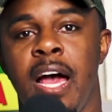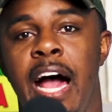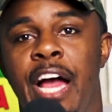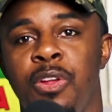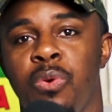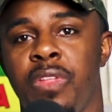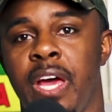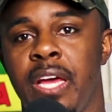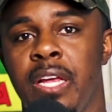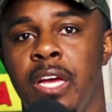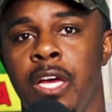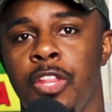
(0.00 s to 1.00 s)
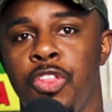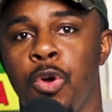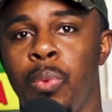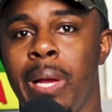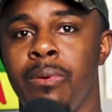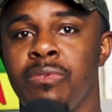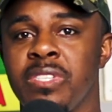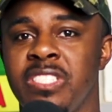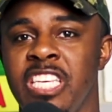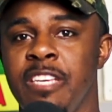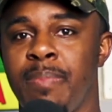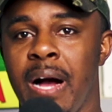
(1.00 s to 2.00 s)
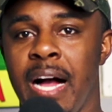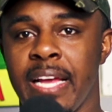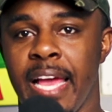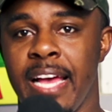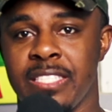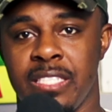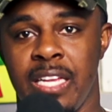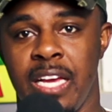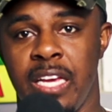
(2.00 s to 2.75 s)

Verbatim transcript: I know that the way we receive podcasts and,